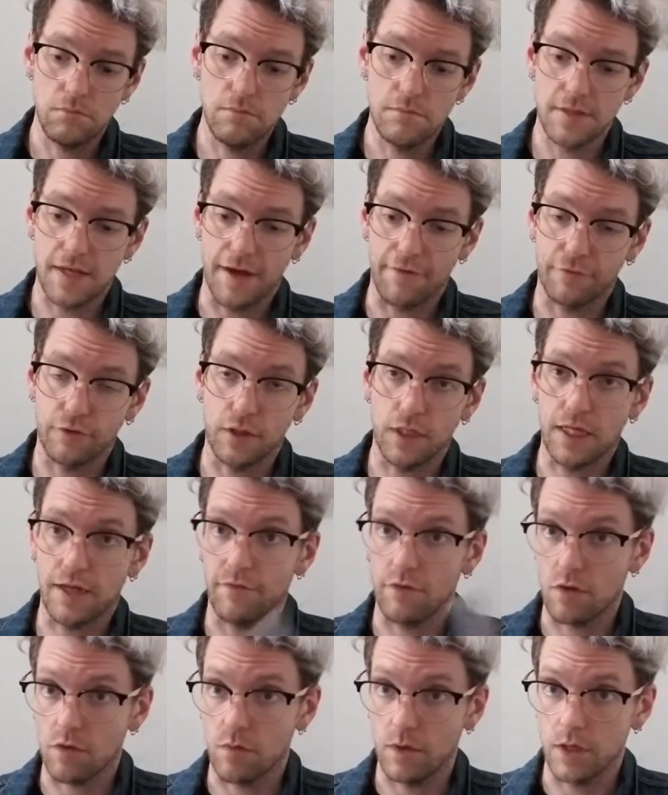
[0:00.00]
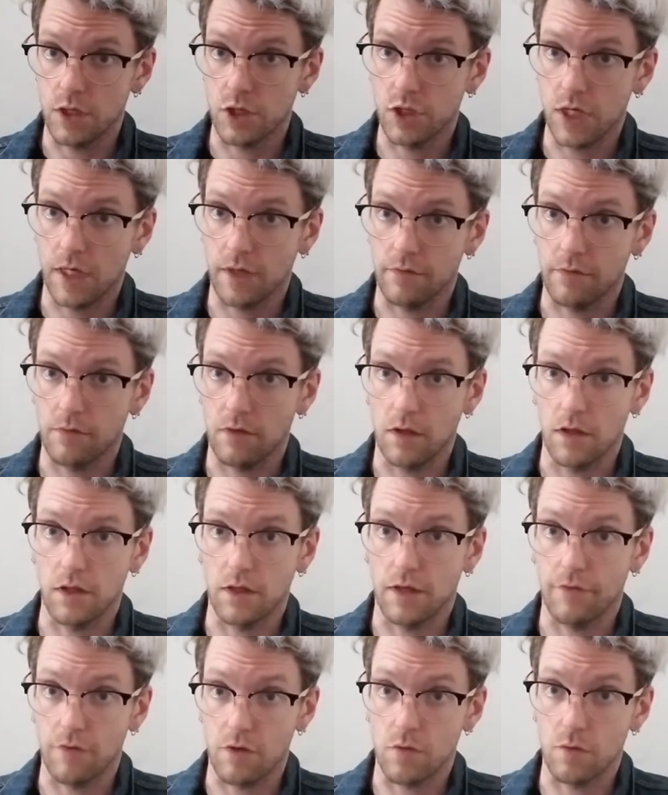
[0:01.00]
Definitely give this one a
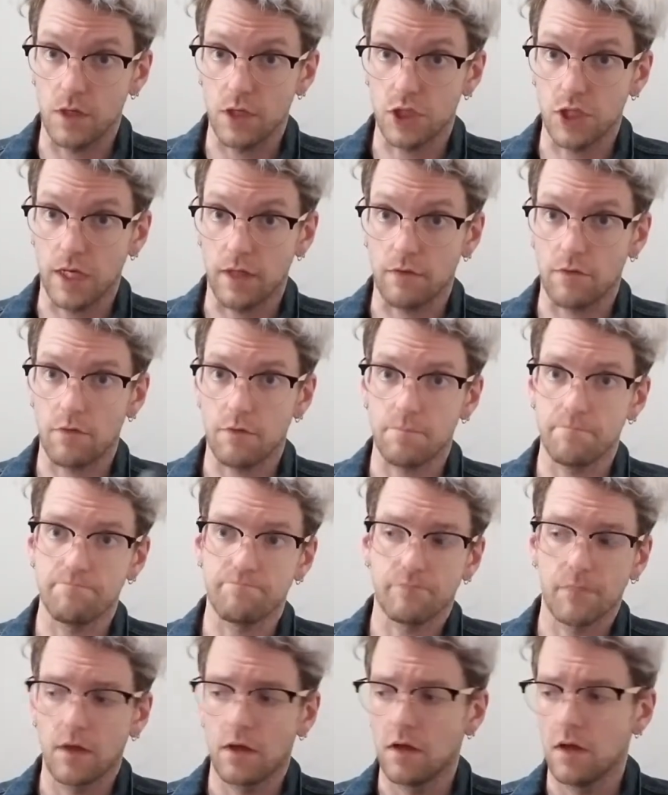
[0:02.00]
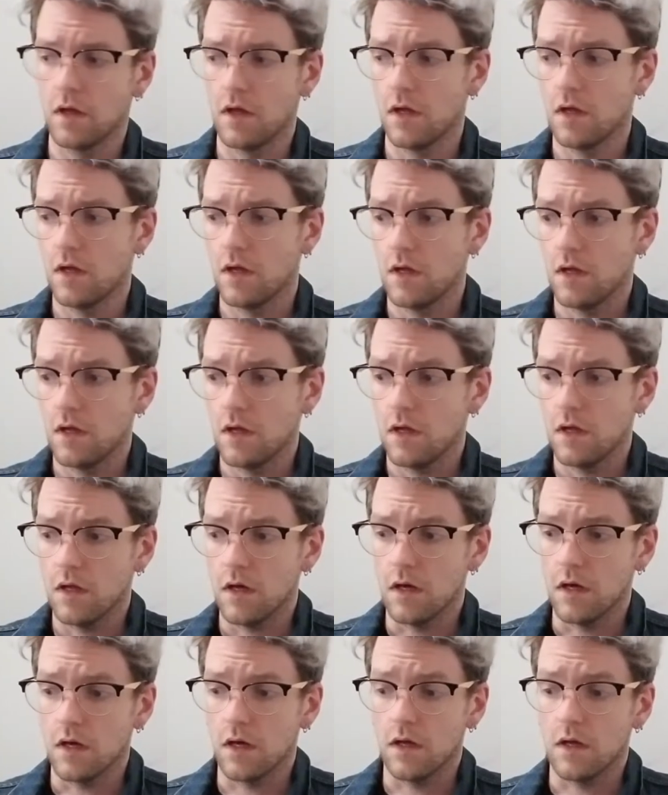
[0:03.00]
chance.
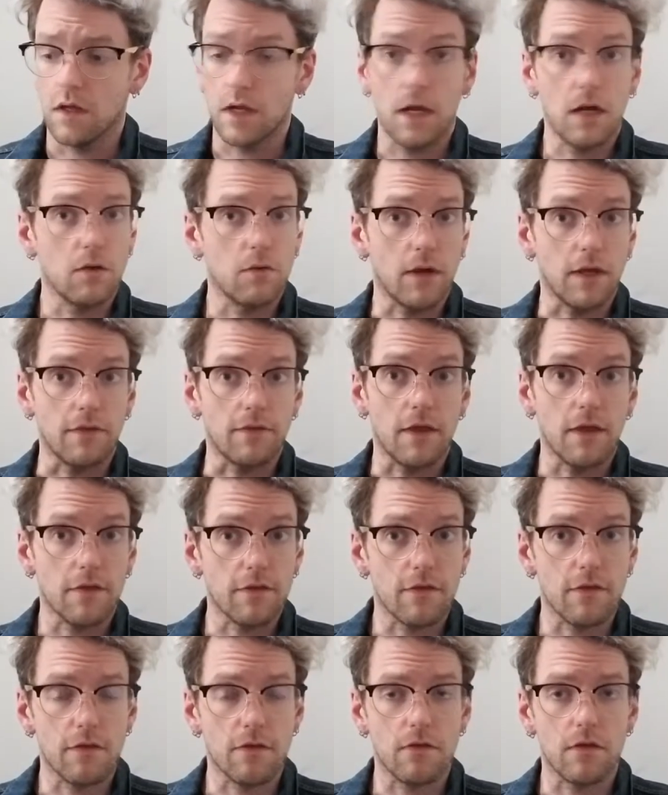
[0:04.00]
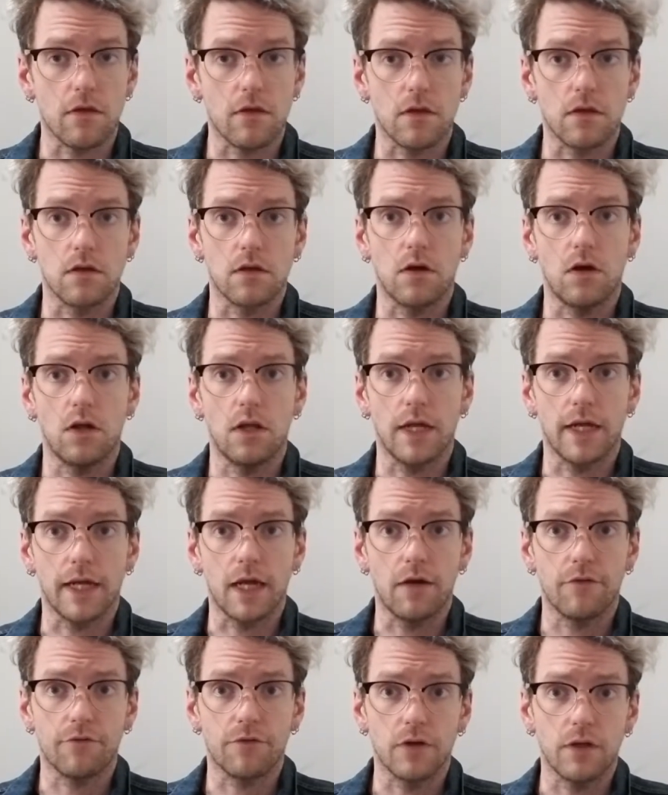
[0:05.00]
At any rate, that's all I
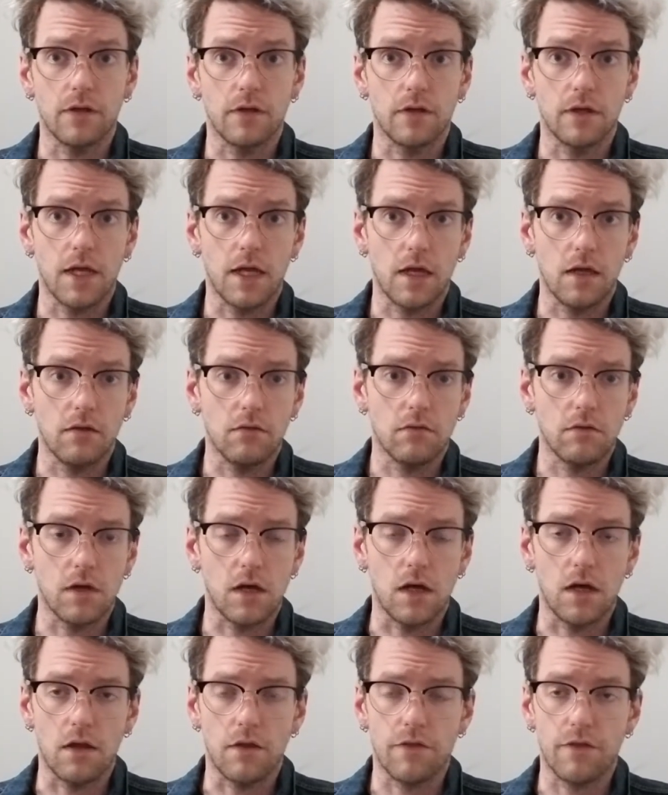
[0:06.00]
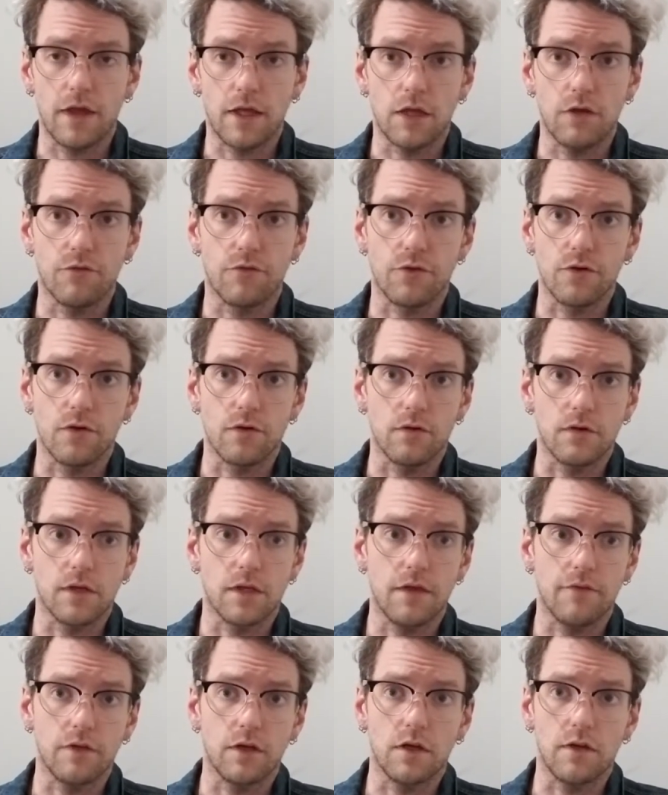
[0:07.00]
got for you today. Thank you for
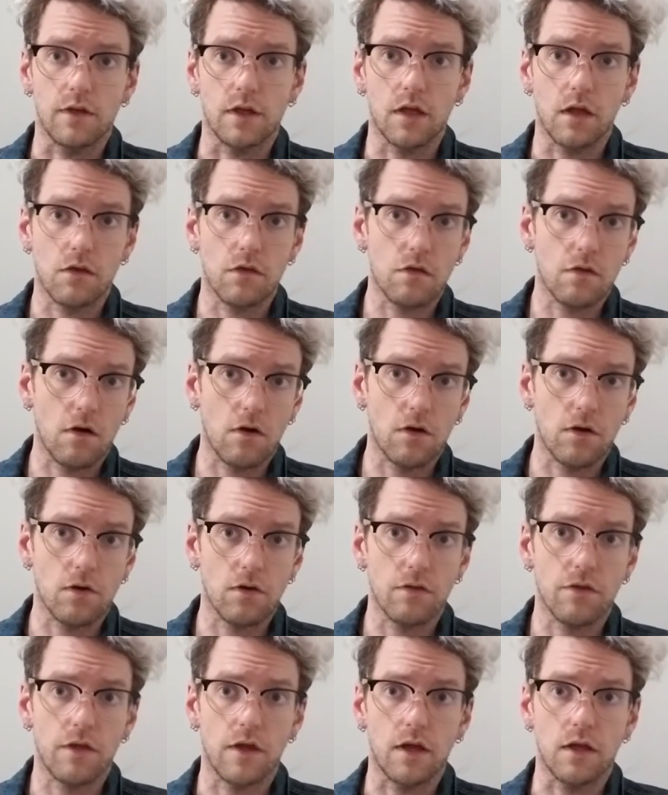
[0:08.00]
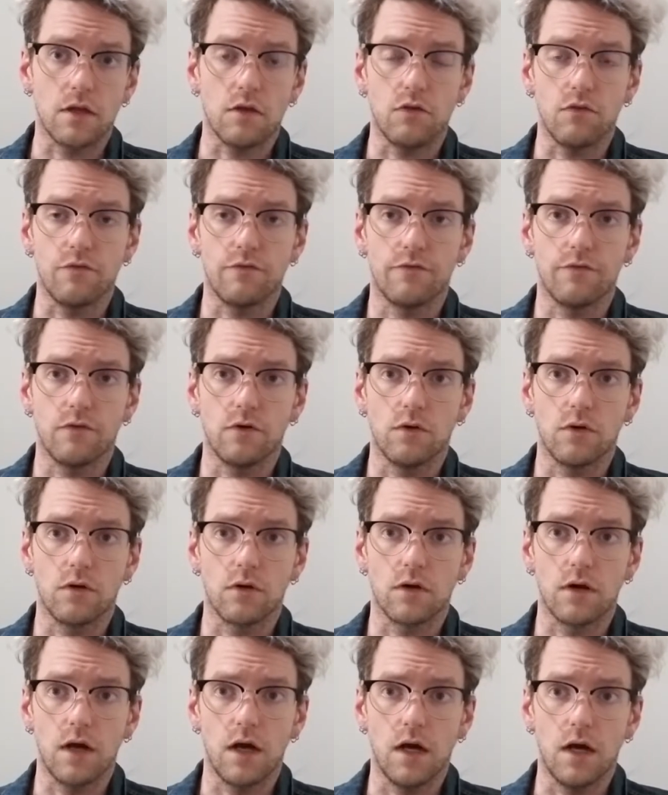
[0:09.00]
giving to the Kickstarter. Thank you for